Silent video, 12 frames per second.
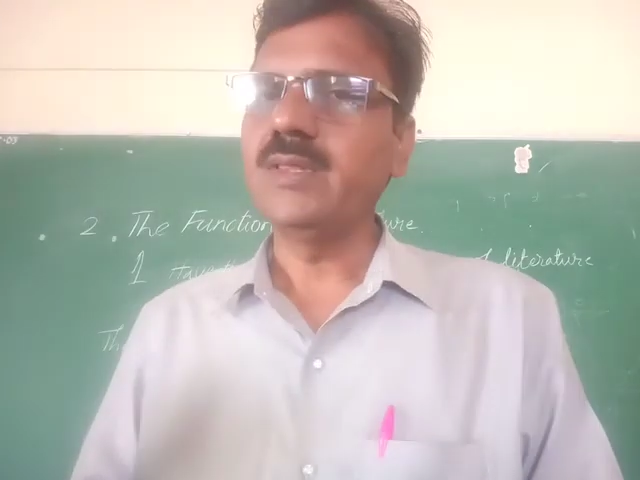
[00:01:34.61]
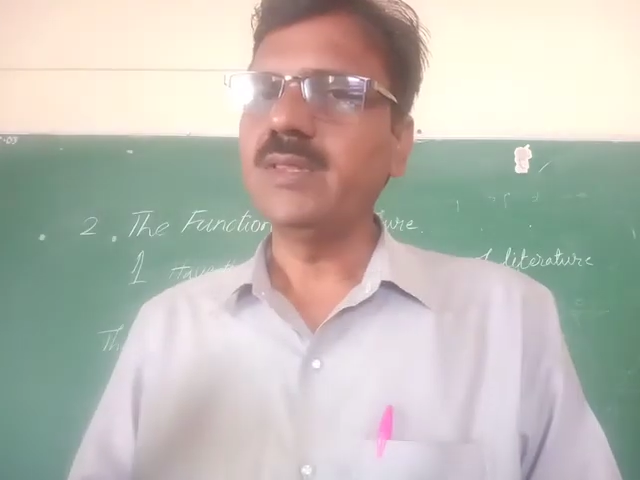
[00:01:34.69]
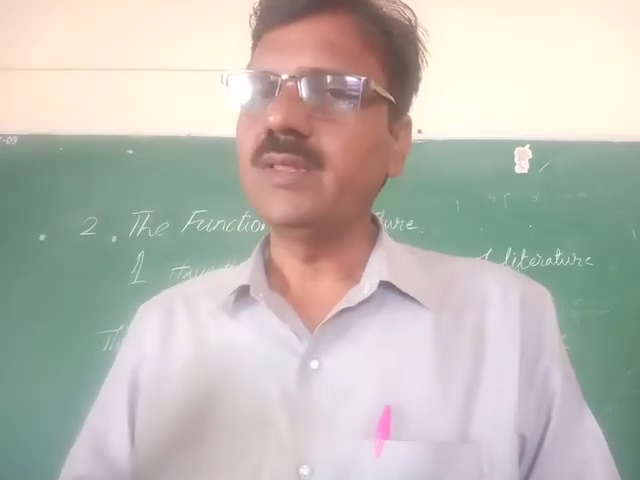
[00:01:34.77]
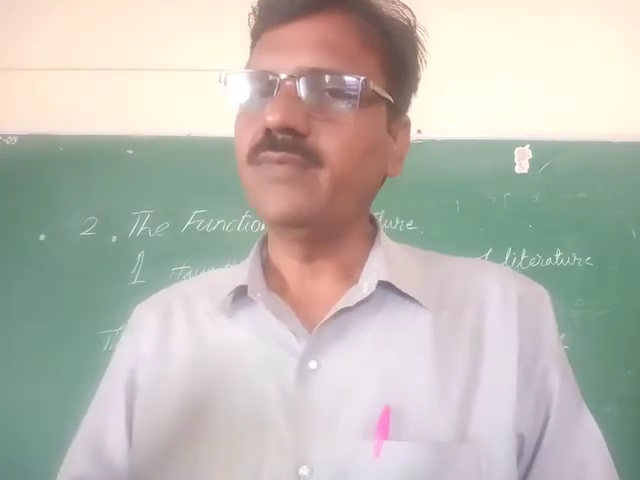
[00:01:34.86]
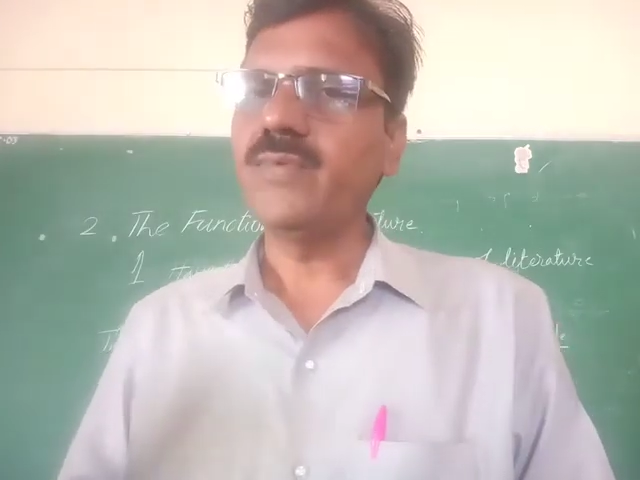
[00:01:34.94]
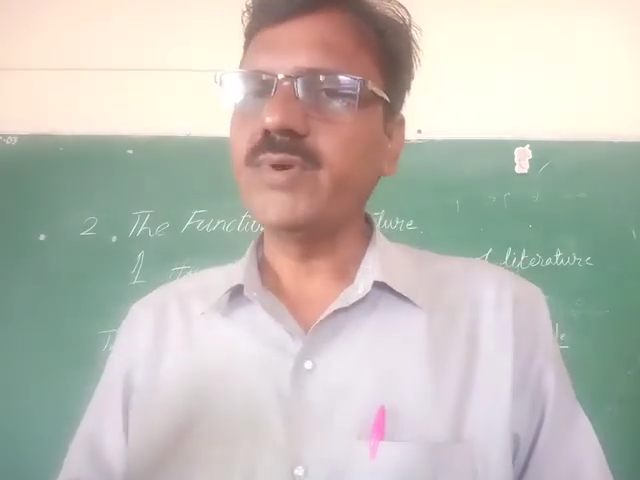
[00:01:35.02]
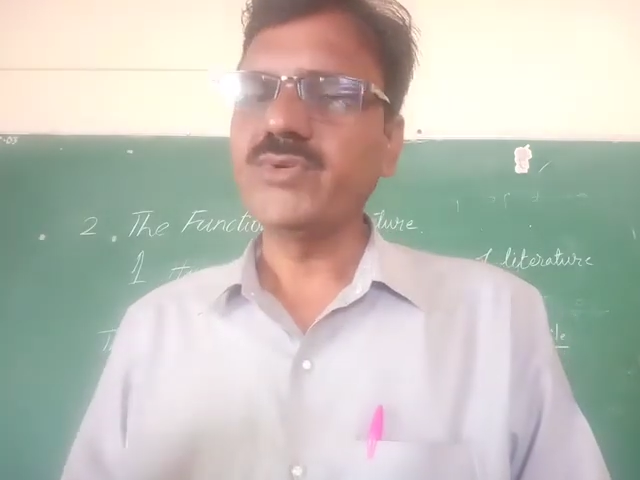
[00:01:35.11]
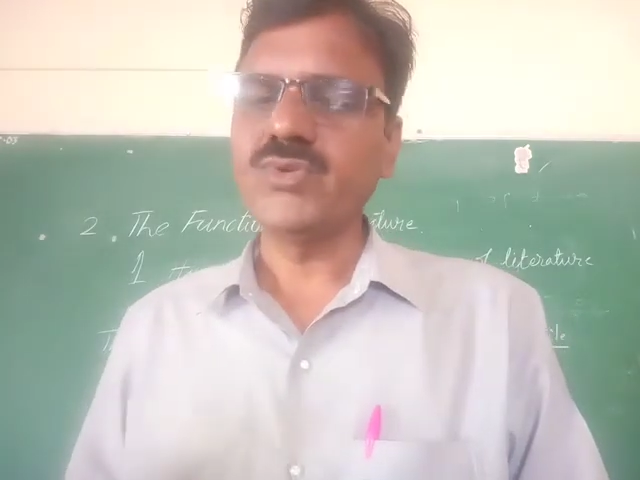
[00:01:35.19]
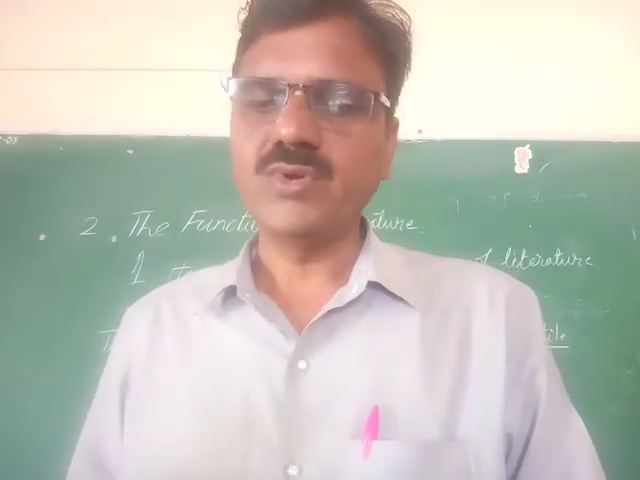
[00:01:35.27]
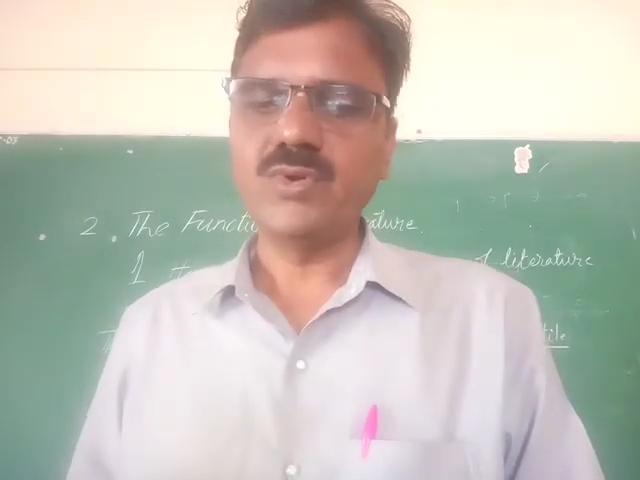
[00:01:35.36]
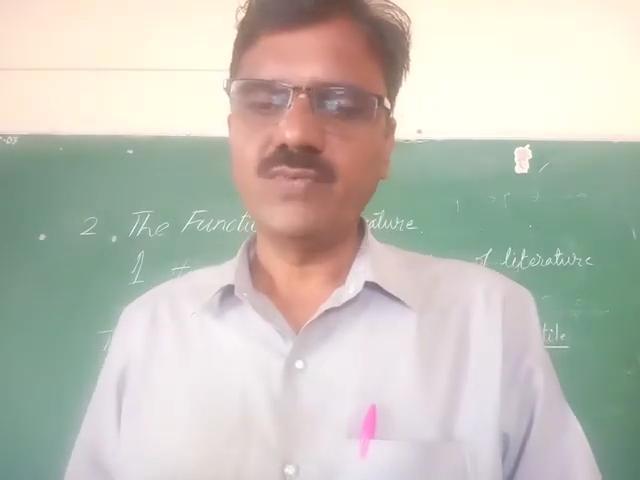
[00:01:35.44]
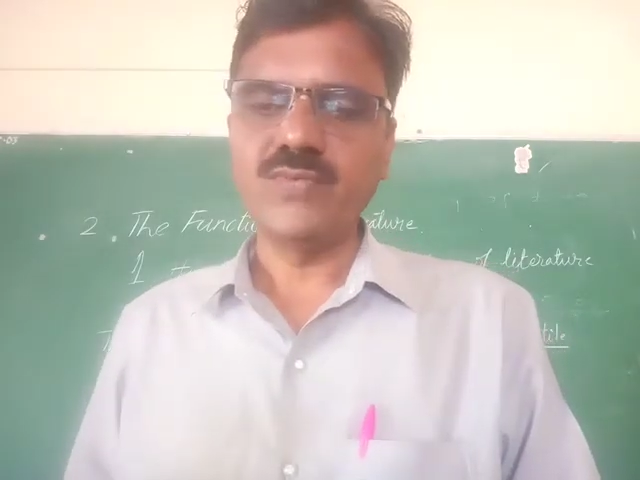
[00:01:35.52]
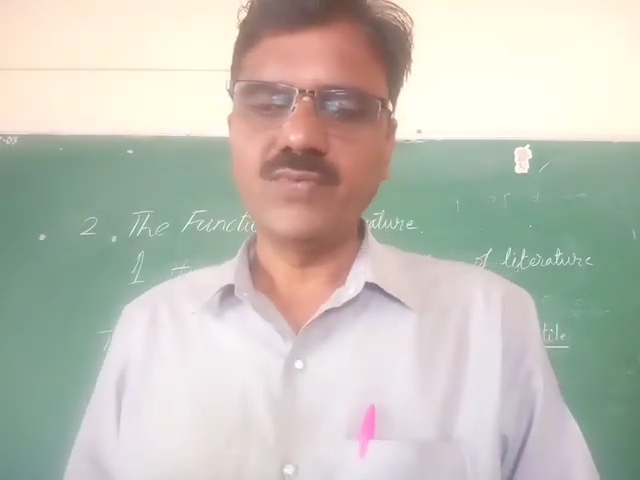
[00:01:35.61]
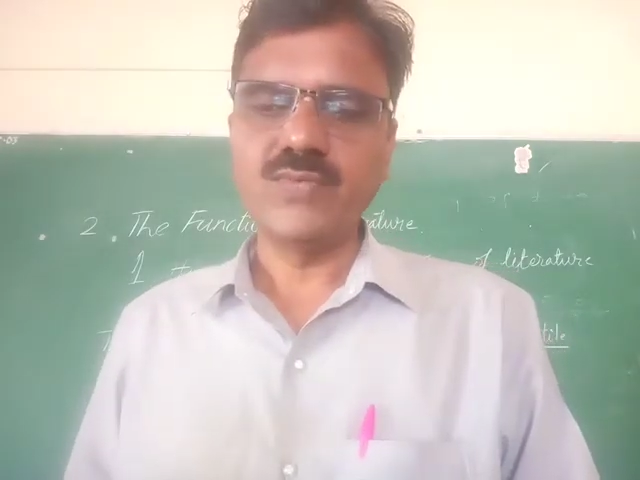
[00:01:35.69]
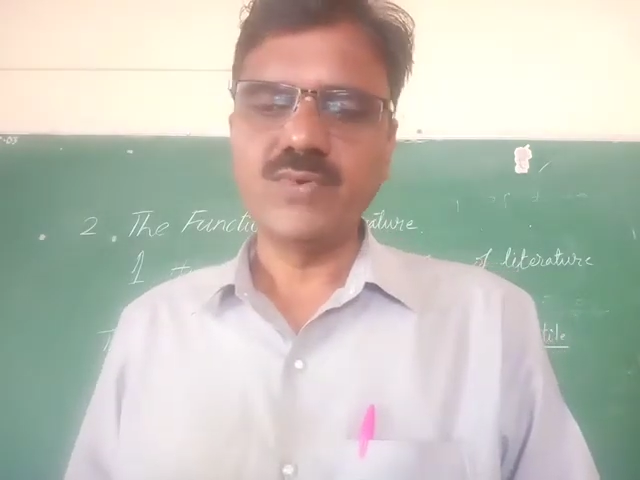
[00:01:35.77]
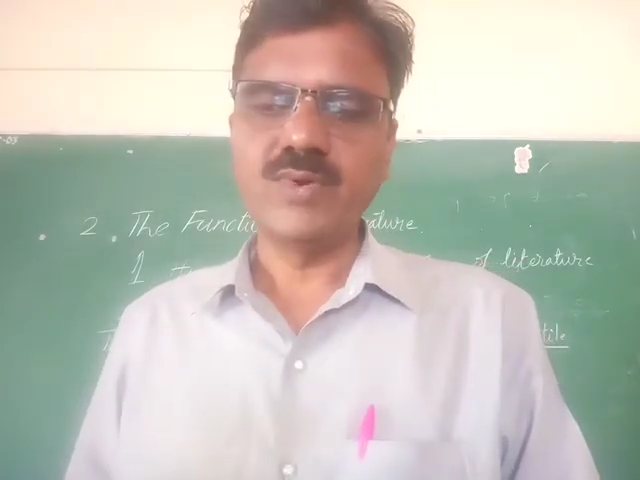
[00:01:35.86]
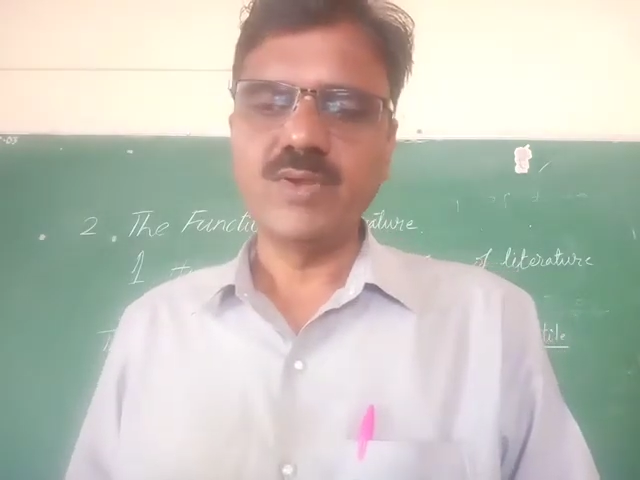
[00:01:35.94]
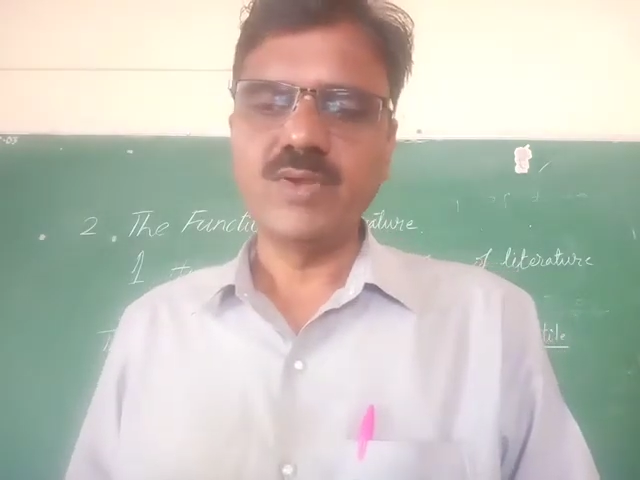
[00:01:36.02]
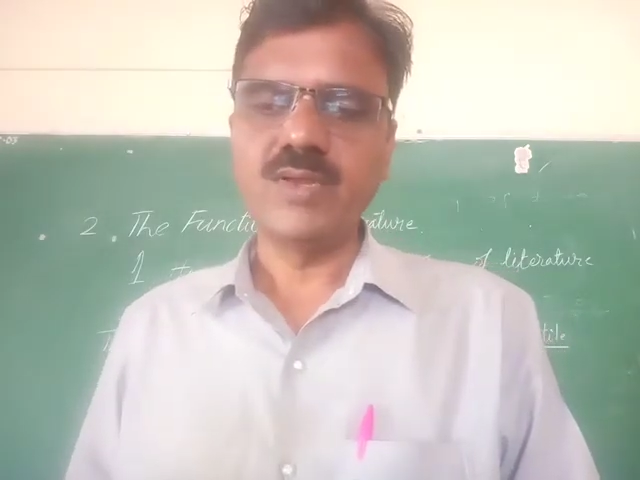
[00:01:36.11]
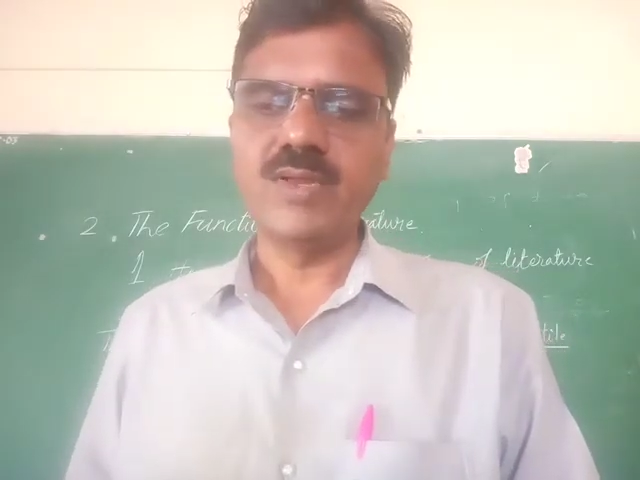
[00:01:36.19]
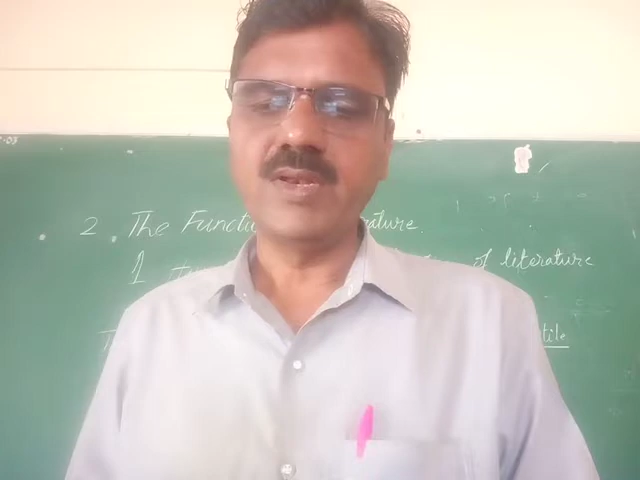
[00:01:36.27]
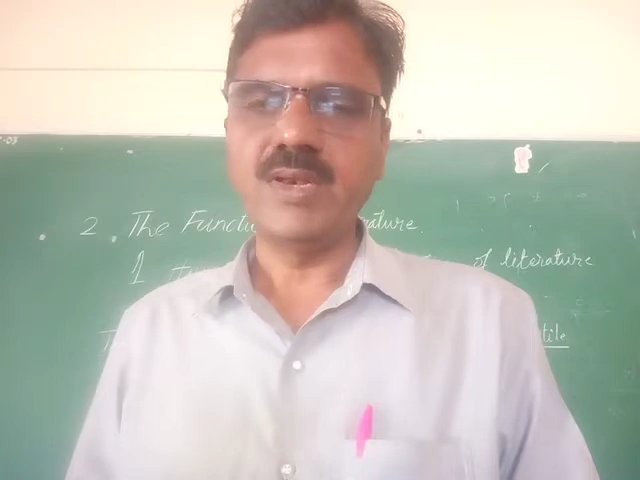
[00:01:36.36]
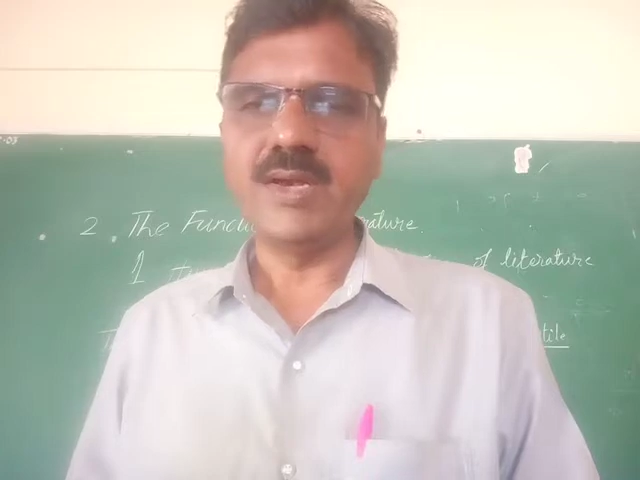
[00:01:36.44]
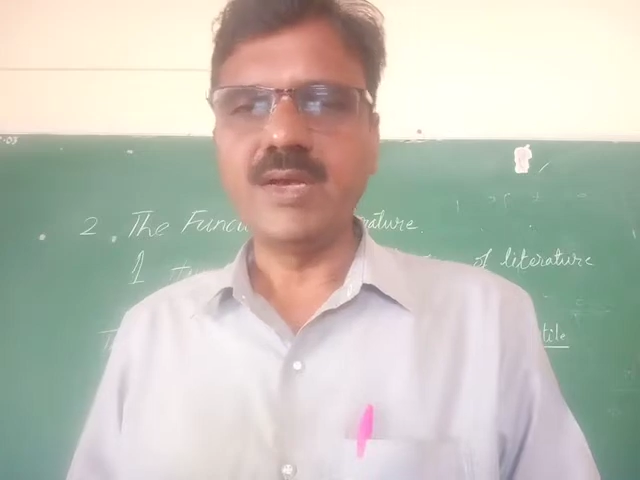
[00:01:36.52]
the function of
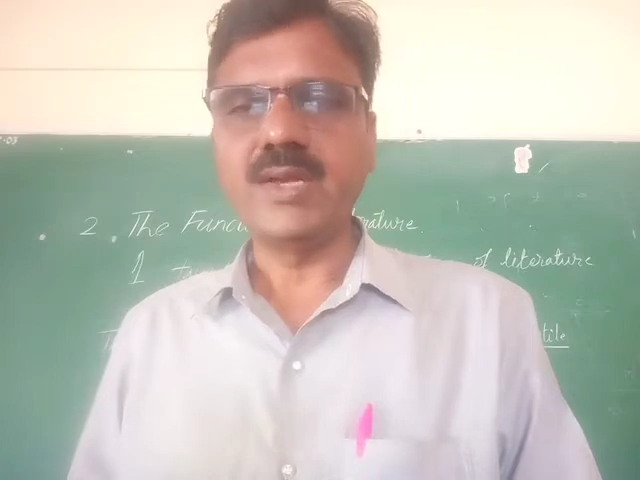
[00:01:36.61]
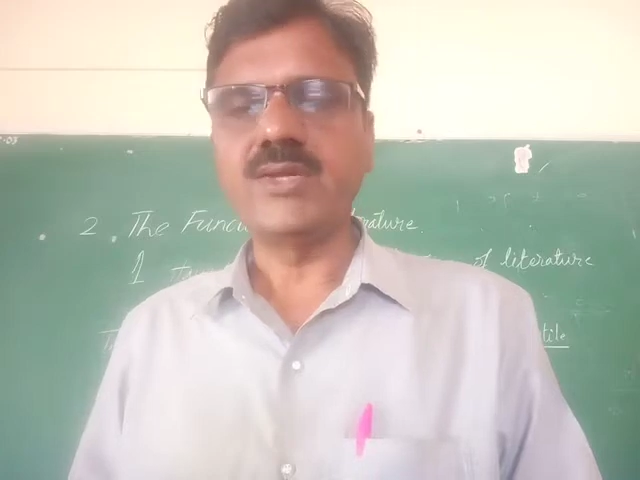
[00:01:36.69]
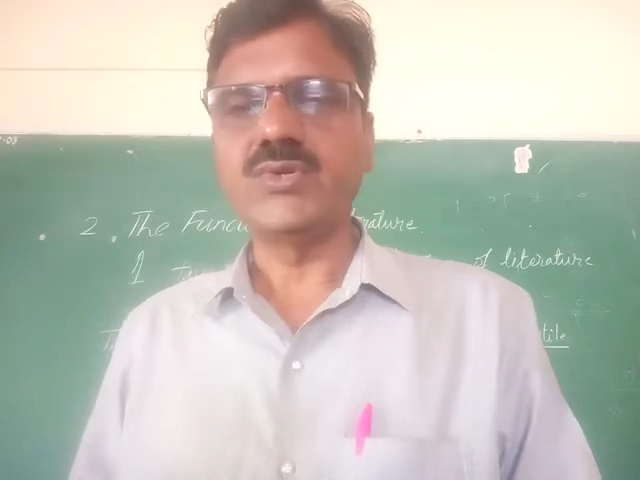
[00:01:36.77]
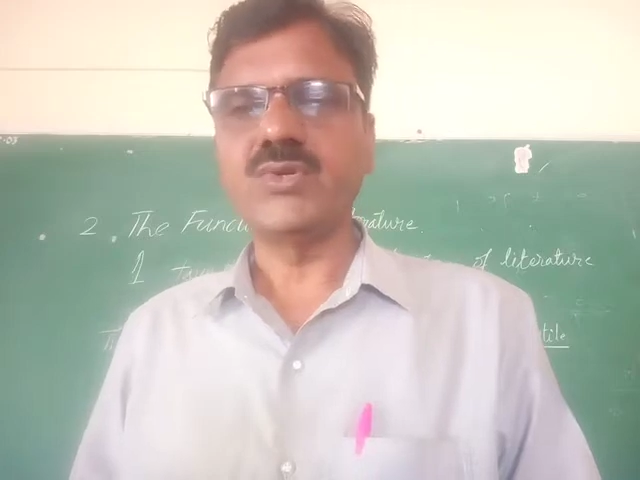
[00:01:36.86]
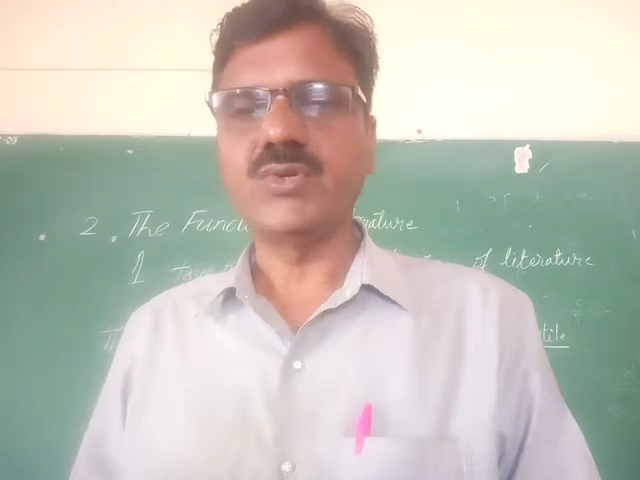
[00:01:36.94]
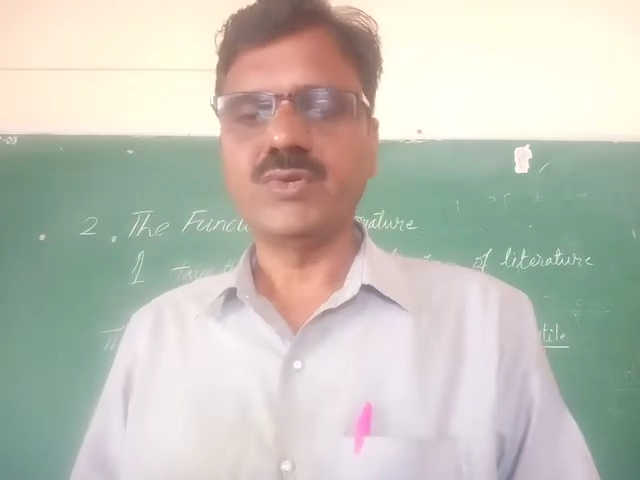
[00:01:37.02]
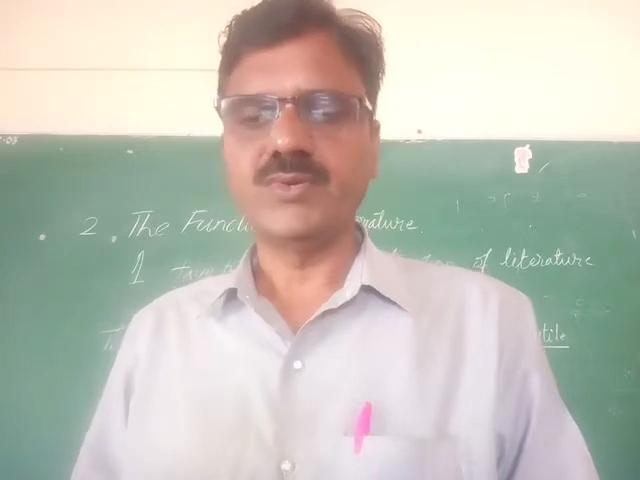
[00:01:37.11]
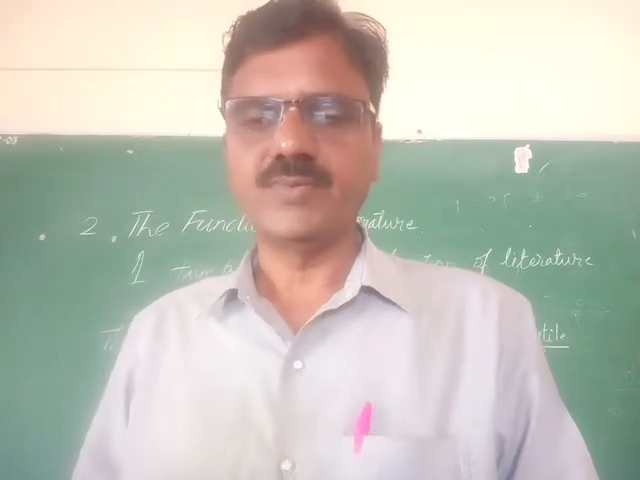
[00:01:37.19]
literature,